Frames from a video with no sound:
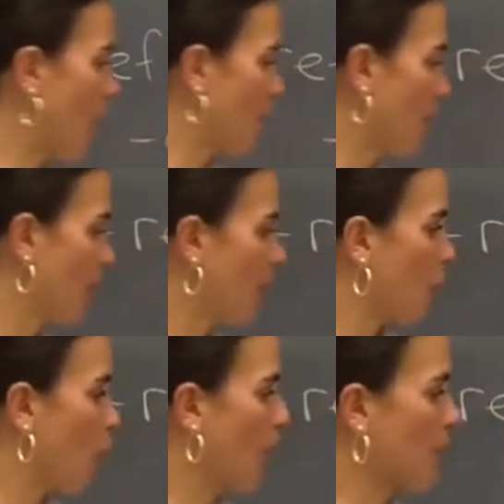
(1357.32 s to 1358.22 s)
right?
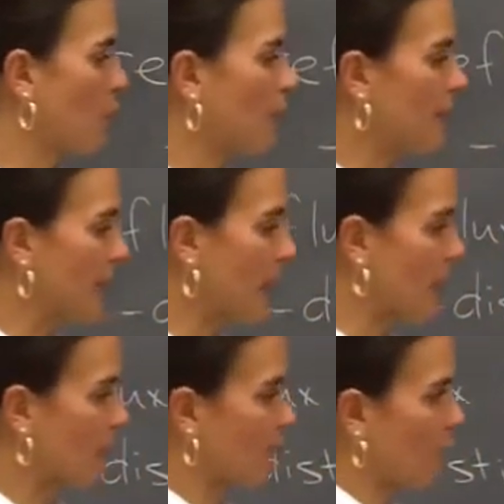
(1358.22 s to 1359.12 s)
What you will
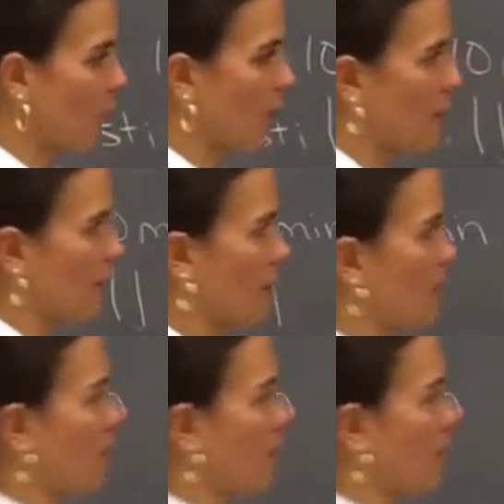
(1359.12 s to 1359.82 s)
need for the